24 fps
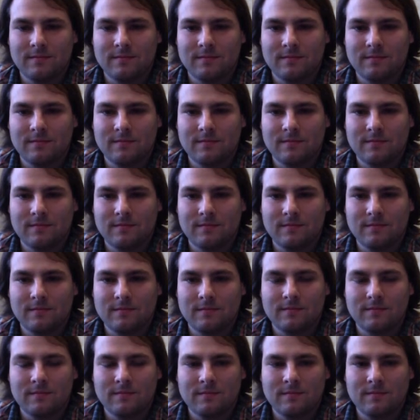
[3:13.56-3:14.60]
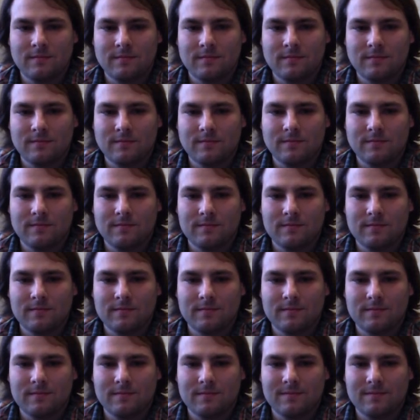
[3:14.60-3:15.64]

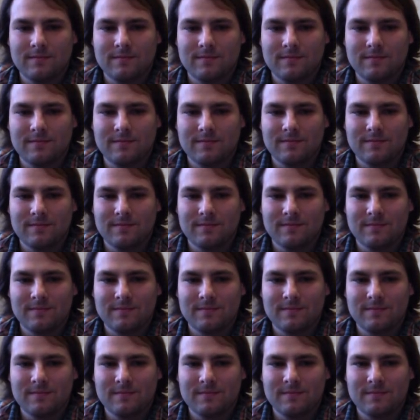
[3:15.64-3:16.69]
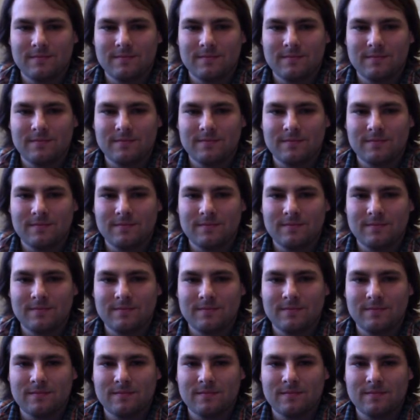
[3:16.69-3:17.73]

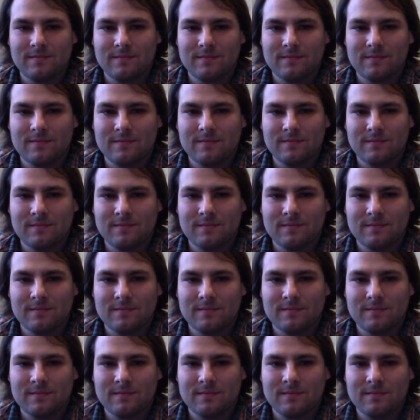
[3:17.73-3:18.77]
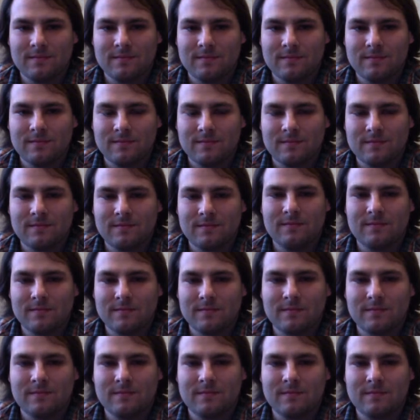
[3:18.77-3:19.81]

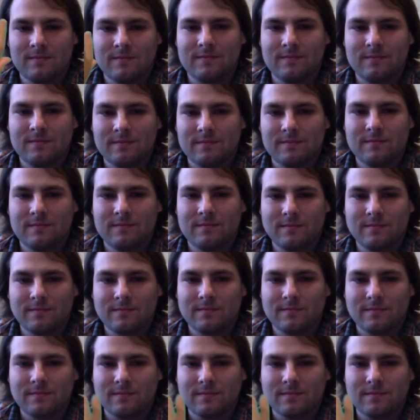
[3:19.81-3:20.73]
(not speaking)